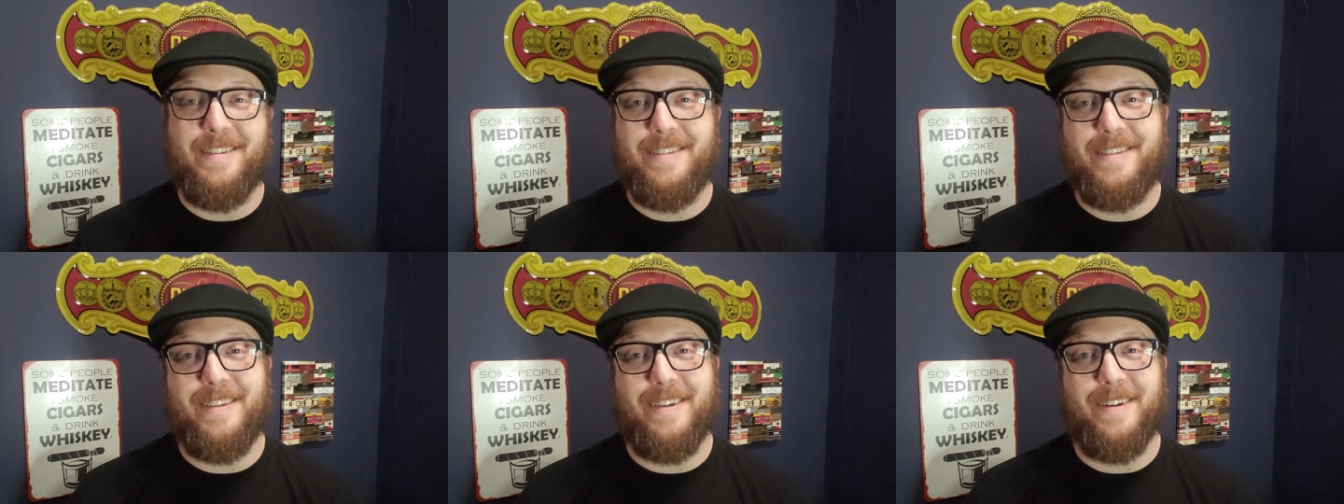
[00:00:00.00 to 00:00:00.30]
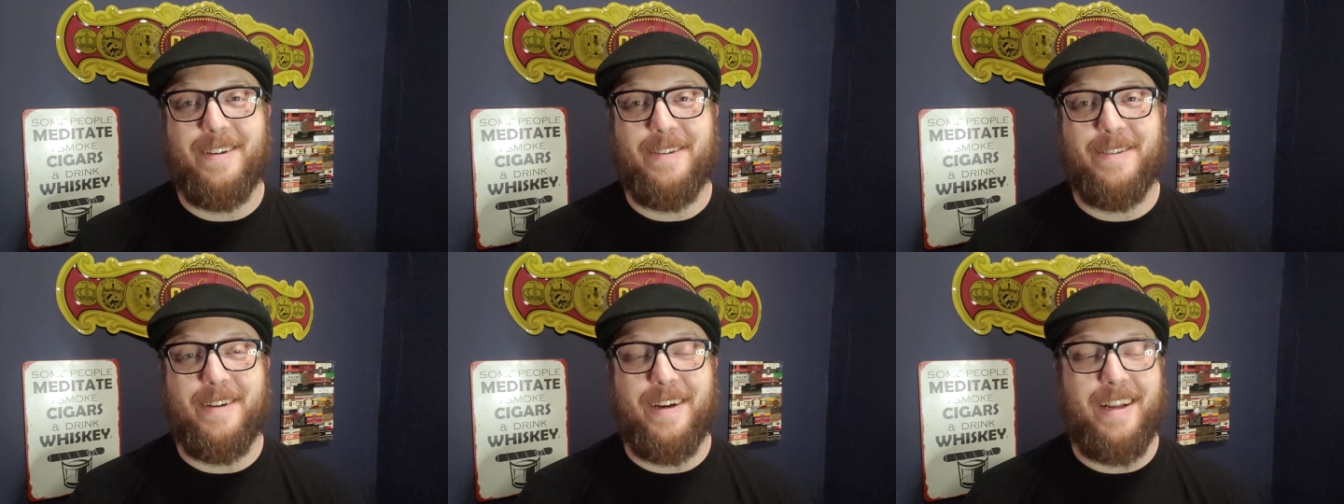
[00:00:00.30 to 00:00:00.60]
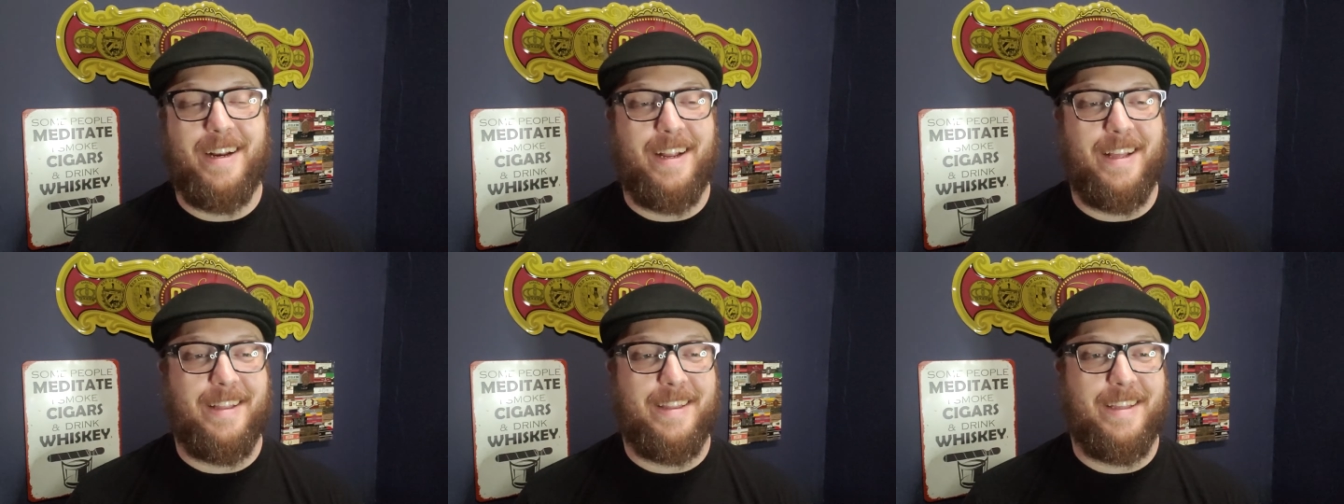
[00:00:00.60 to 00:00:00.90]
So,
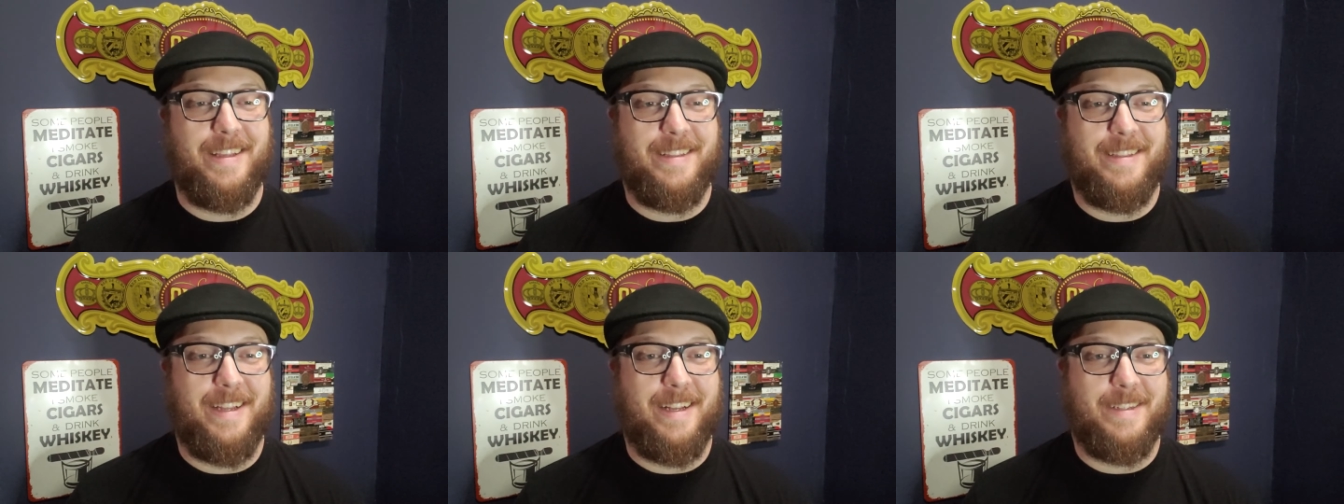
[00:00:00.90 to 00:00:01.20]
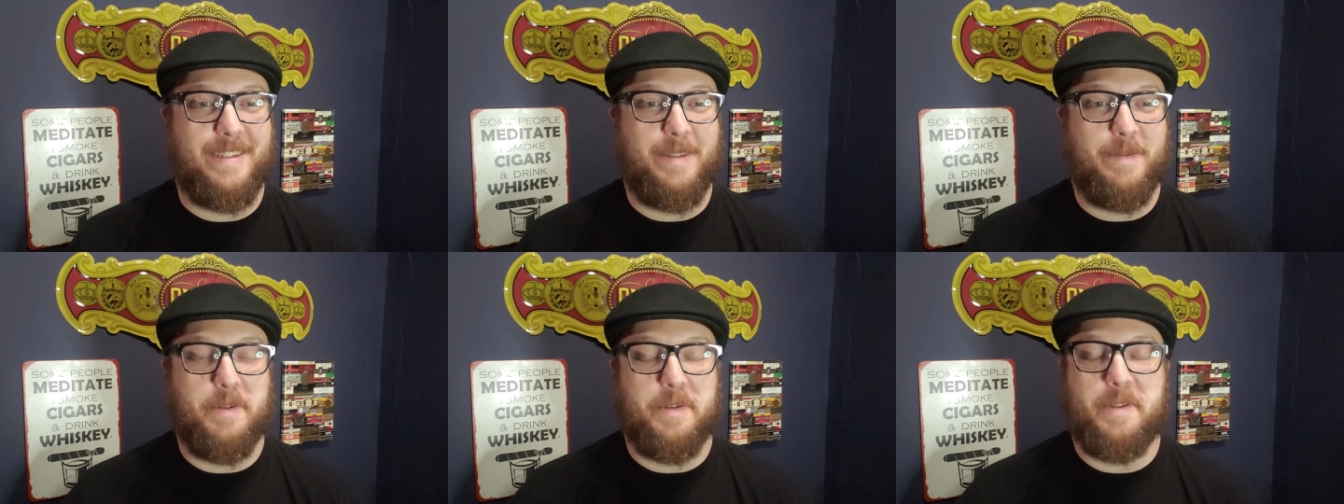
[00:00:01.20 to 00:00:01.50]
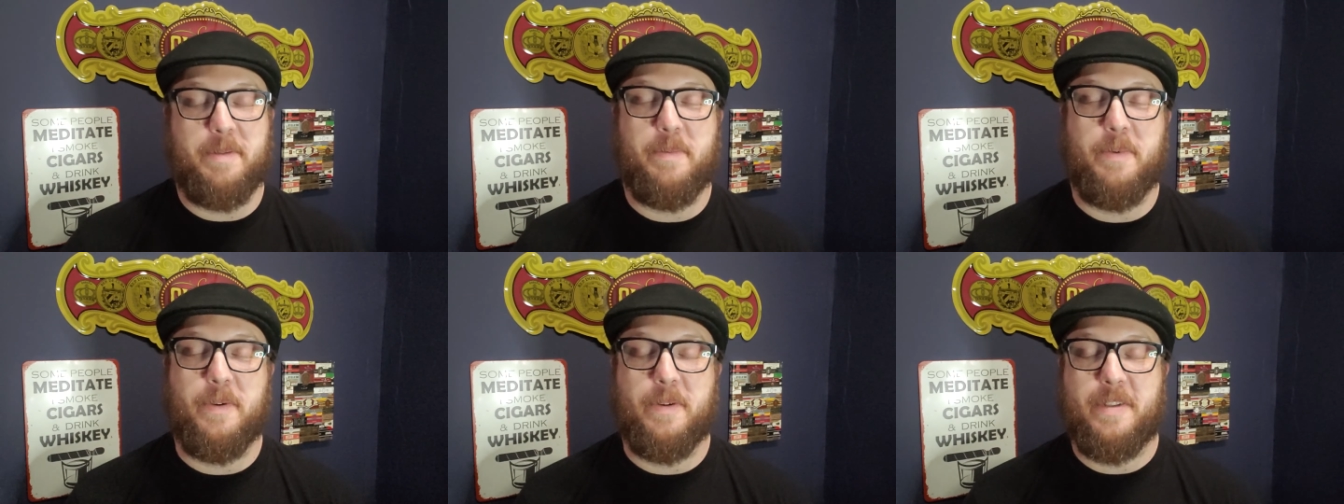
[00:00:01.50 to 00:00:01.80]
and I think that's the most
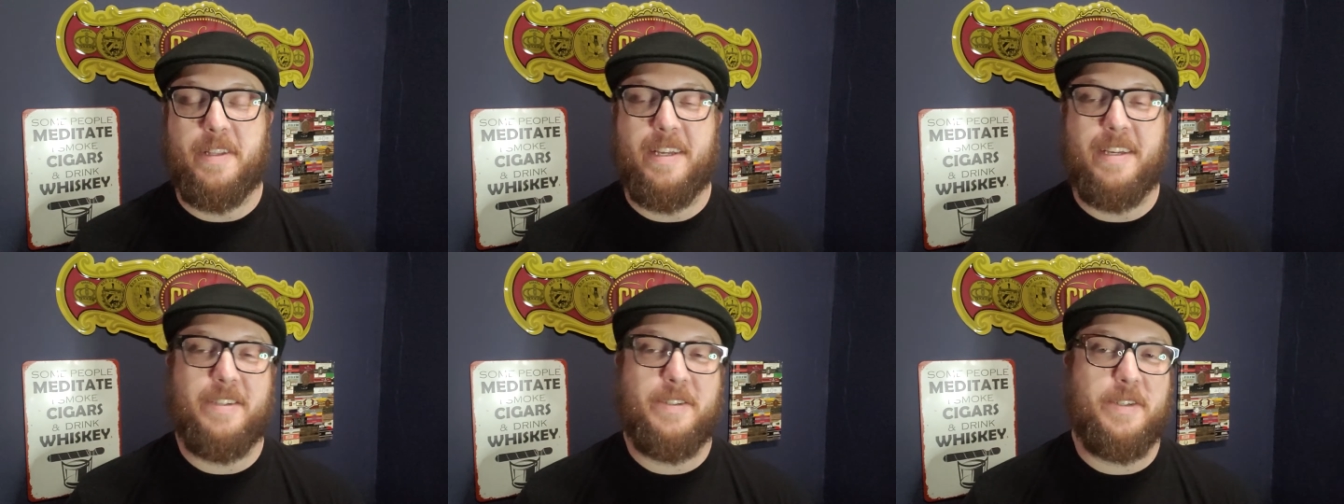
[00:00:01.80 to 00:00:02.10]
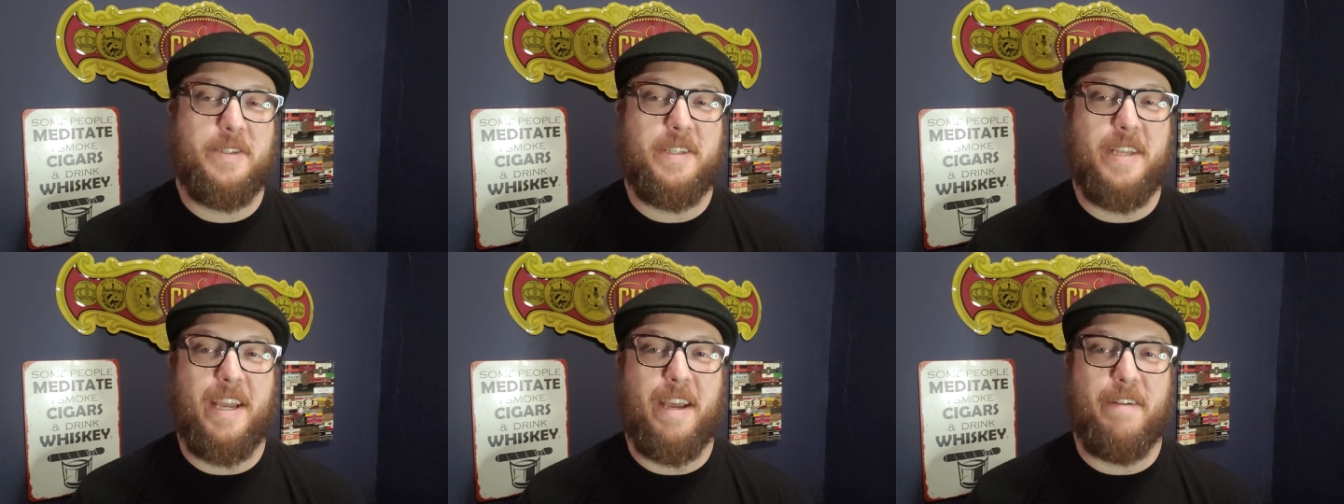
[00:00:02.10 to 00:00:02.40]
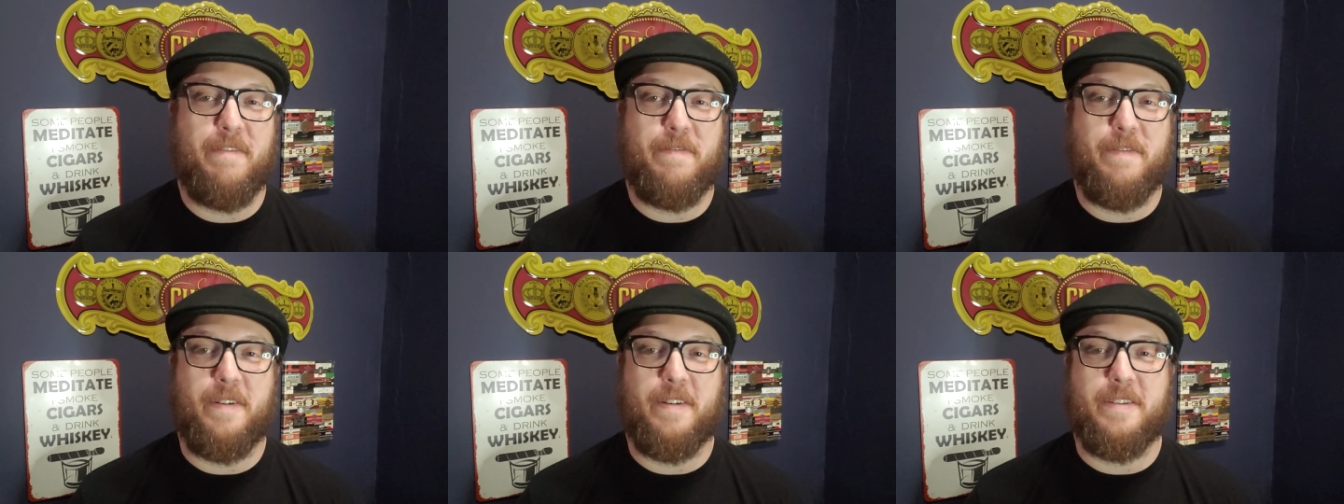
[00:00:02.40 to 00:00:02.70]
important thing, is just to
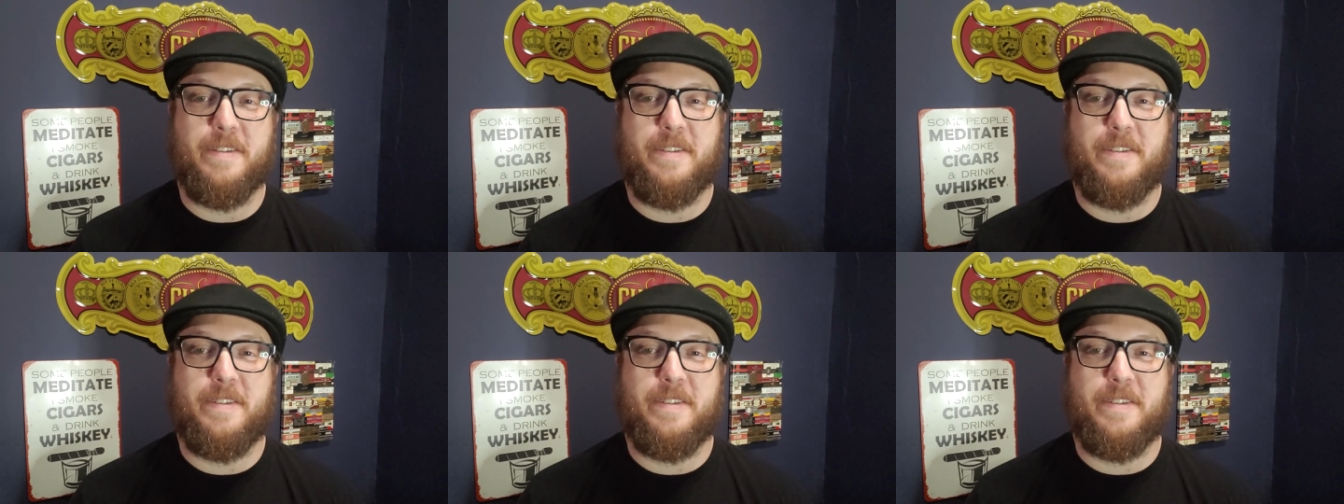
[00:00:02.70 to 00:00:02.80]
have fun.